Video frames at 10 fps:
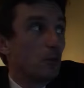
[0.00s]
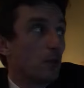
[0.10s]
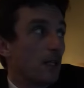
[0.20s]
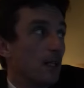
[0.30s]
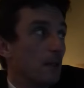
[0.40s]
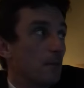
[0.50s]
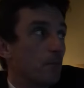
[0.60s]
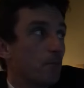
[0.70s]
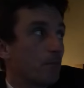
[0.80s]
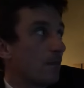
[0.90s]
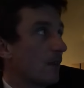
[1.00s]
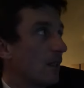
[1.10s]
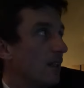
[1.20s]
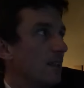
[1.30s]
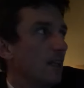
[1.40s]
But um,
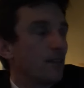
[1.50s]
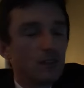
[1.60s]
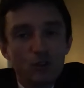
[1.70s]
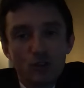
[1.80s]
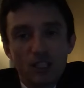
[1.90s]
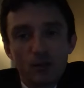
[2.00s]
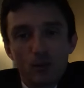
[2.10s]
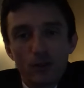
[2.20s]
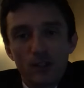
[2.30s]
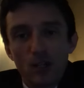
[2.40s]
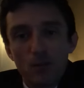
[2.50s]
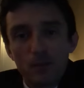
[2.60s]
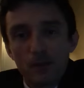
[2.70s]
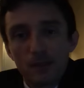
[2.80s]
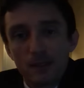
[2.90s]
it definitely looks like we're on the up
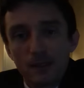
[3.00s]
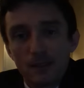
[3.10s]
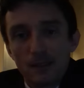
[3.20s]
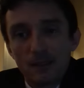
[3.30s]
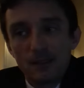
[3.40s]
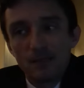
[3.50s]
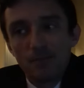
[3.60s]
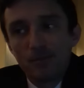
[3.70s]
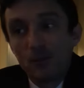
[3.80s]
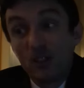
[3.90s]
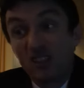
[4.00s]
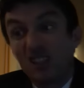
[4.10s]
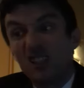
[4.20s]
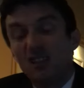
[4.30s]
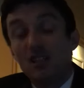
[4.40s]
um, to a
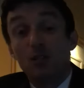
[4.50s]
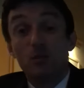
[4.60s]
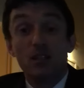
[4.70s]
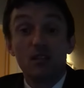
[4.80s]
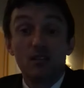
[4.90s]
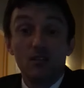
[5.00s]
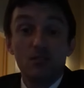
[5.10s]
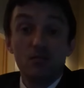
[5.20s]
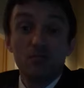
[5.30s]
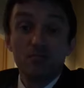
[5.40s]
degree, anyway. You know.